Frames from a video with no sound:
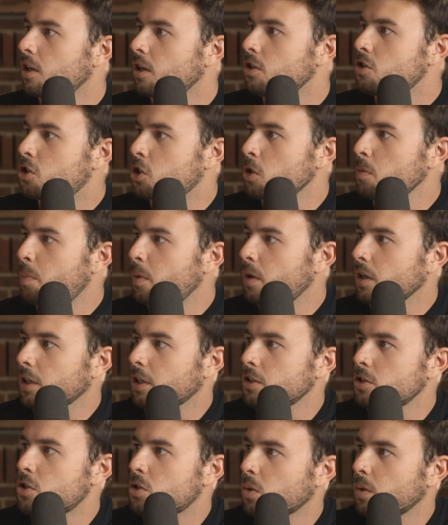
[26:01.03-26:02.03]
Jupiter
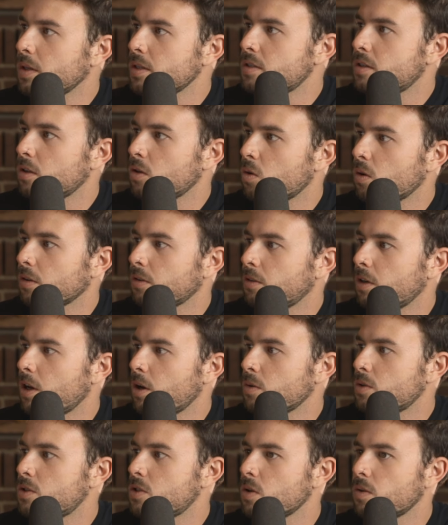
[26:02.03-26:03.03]
conjoins the North
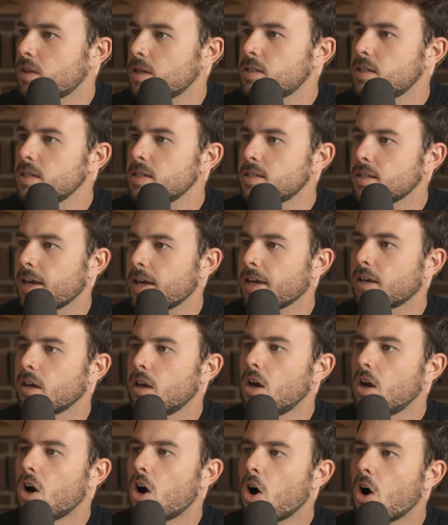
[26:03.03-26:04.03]
Node. So this is like
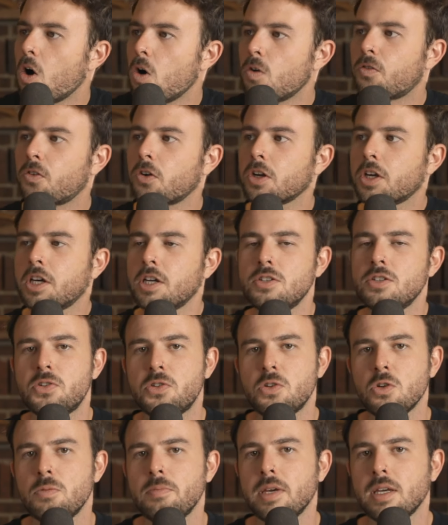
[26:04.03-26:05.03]
over
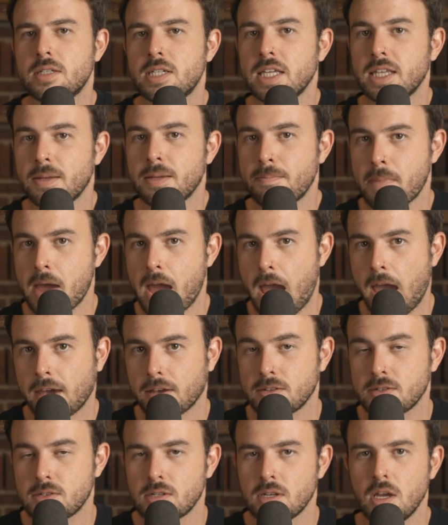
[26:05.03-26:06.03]
consuming to the
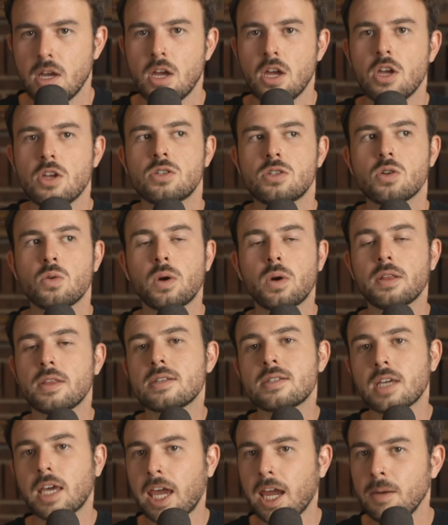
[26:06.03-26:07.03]
max. So where
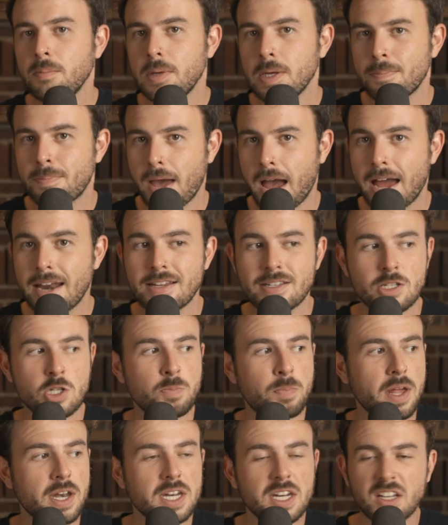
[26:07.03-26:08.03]
this can be bad is
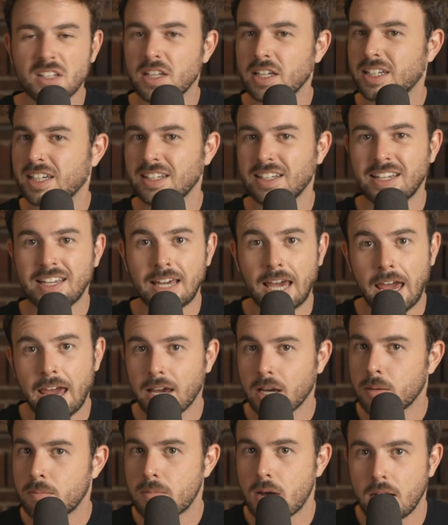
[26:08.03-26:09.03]
spending like a
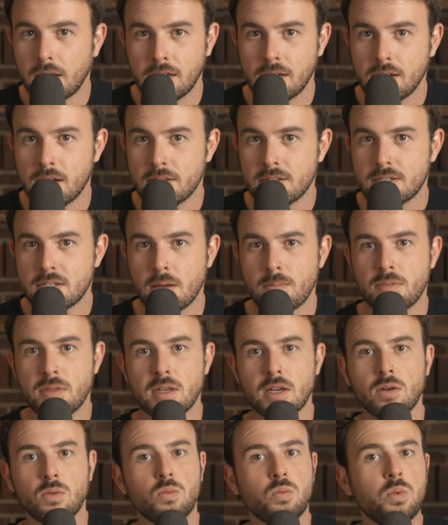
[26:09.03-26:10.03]
gang of money on
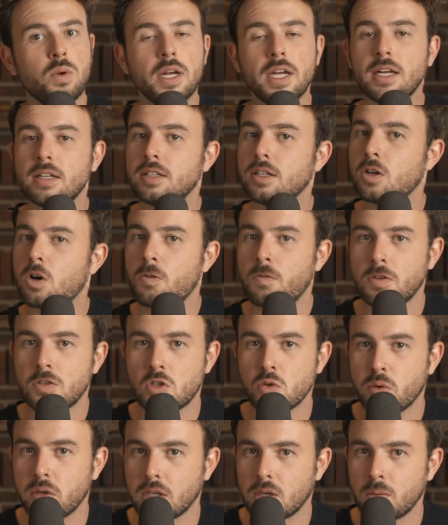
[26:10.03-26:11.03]
something, really
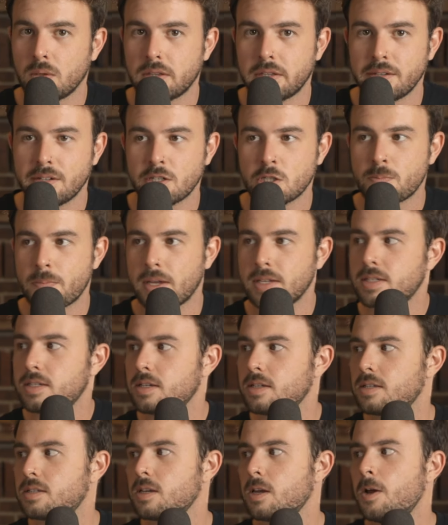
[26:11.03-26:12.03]
overdoing it with the
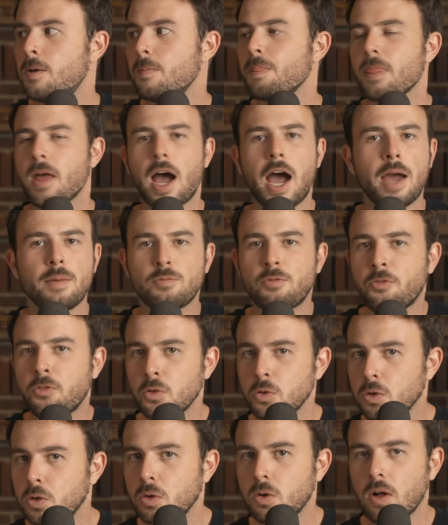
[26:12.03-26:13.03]
expenses. I'm
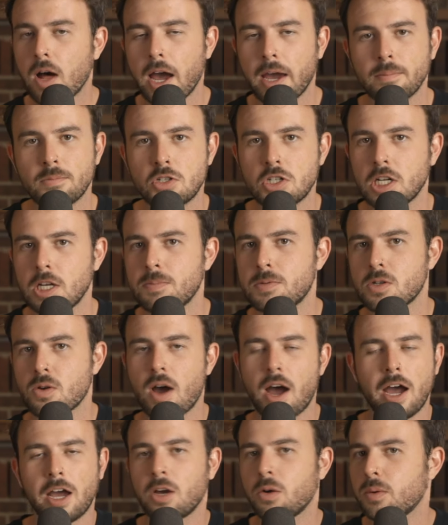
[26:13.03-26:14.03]
frugal, I'm cheap, so
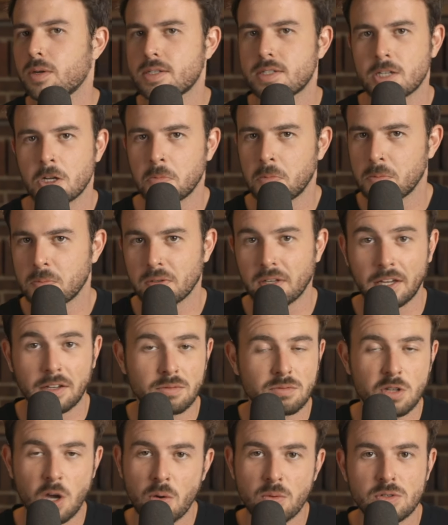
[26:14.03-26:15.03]
I always tell people
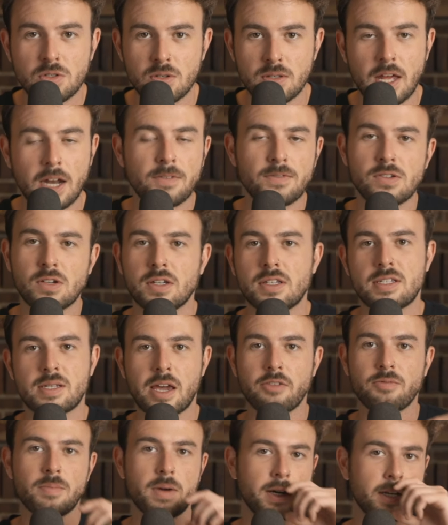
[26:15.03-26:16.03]
like don't do that if you could
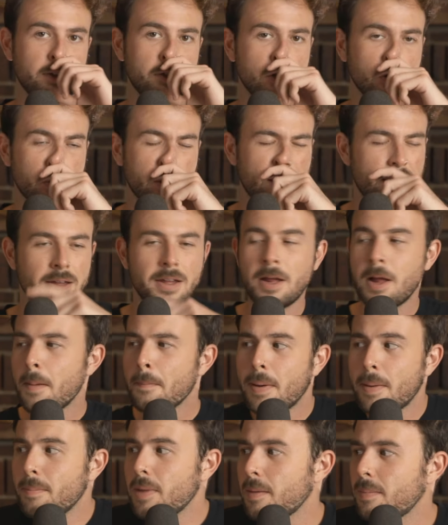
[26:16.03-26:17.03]
save money, do it.
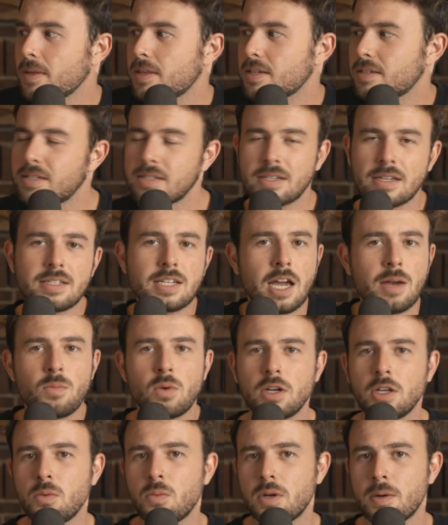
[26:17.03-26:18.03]
But maybe this is a time
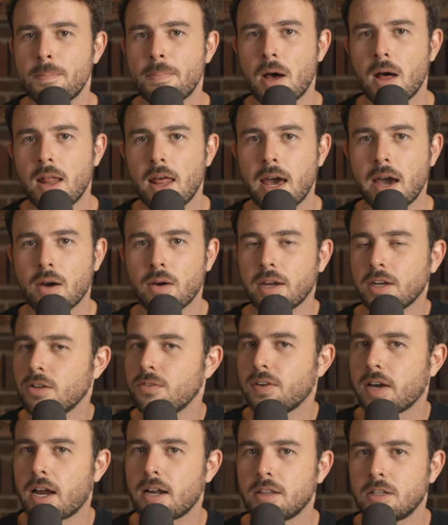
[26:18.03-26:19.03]
where you want to ball out and
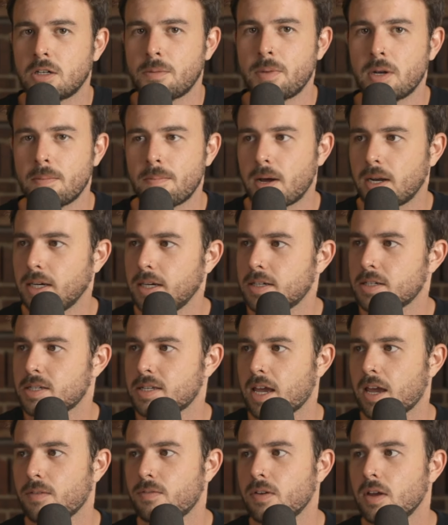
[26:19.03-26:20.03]
you've got a little bit of money to
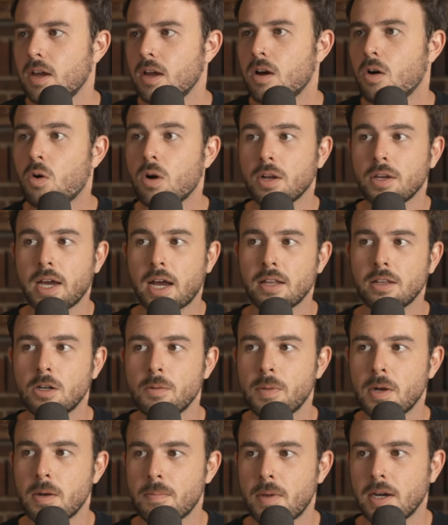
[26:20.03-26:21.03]
save or you got a
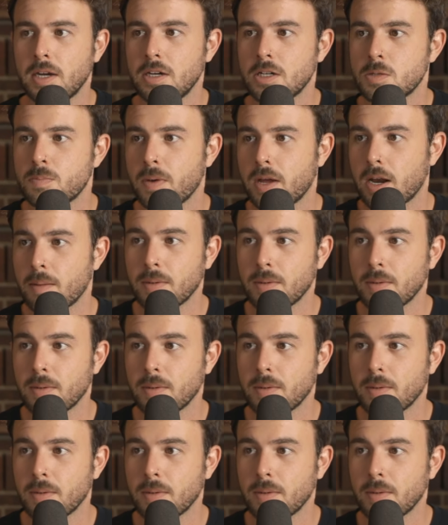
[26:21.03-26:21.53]
little bit of money to spend.